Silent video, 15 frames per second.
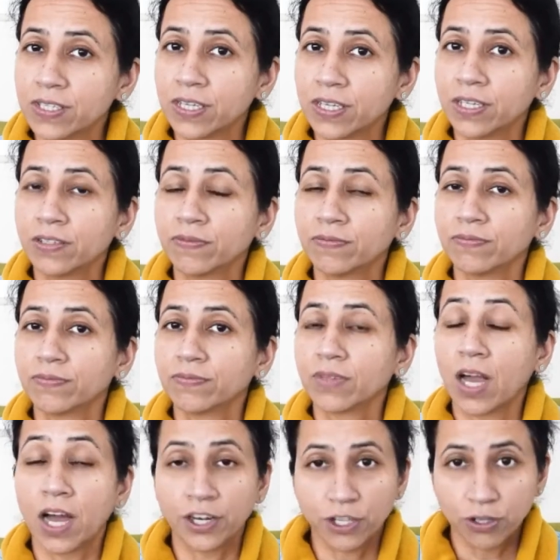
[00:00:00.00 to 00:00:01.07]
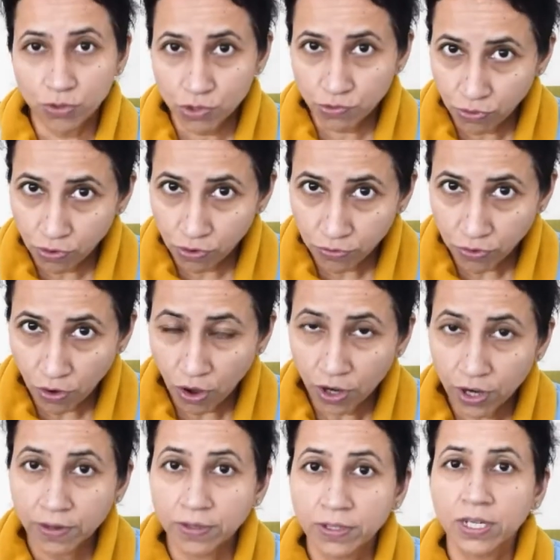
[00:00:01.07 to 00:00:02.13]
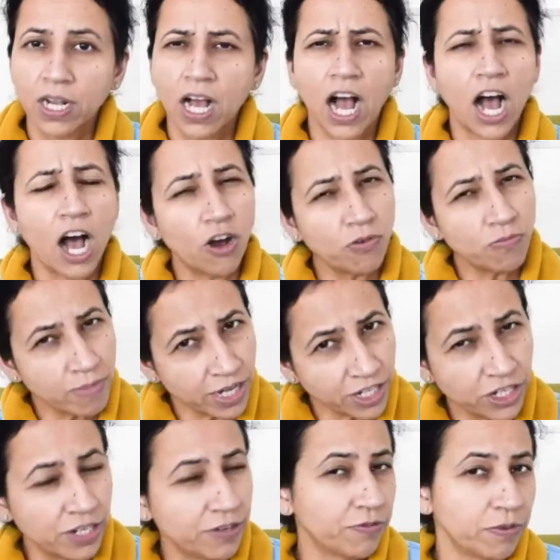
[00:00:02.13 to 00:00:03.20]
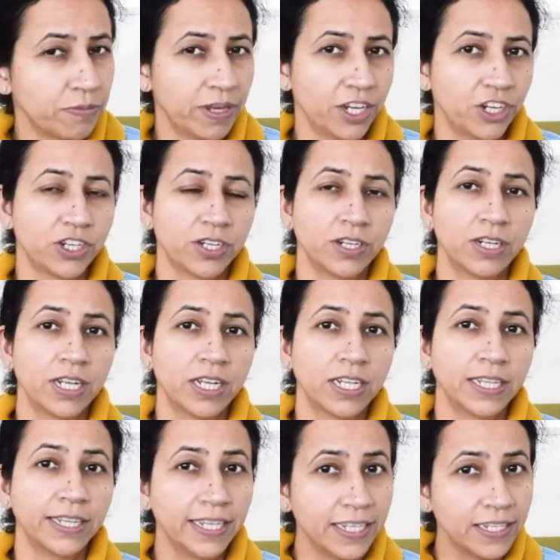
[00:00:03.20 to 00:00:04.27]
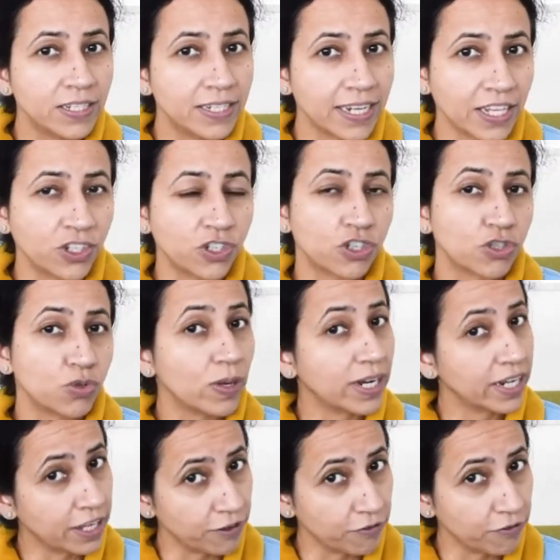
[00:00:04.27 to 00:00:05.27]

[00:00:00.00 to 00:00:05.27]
what are useful for, how much information these tests will give